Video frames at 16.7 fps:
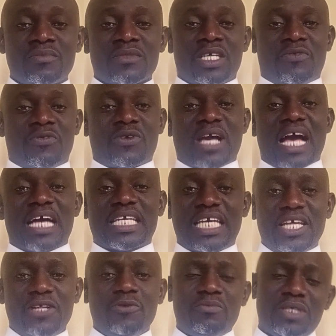If you can
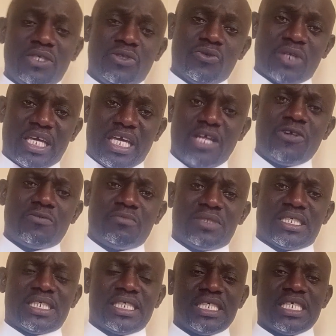kill me, you kill
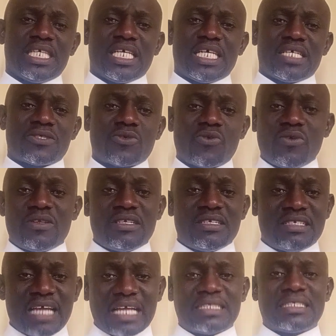me. So
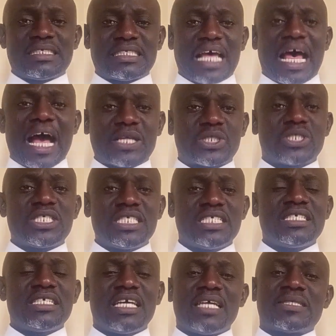that is
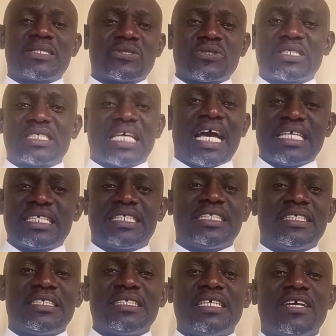actually a
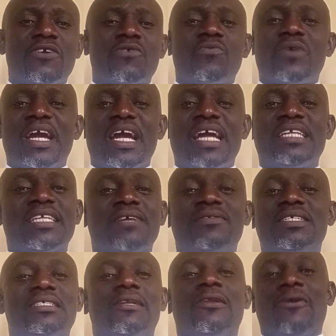society where
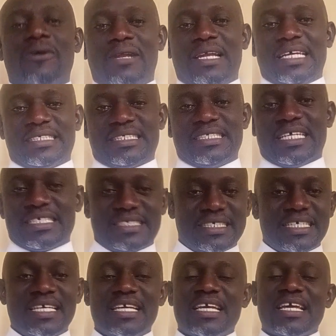there is
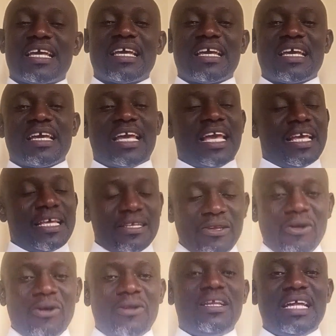lawlessness. A
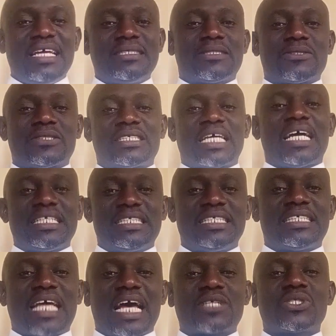lawless
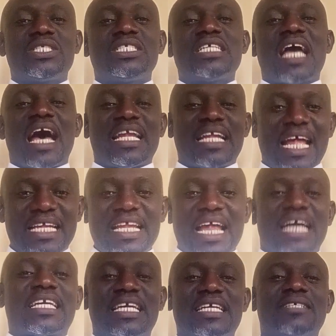society is actually an
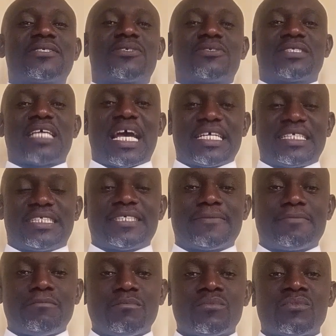anarchic
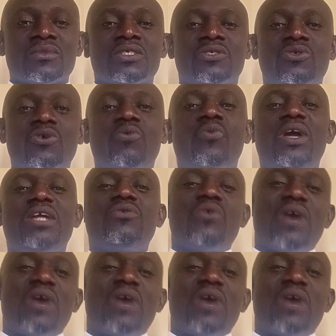society. So when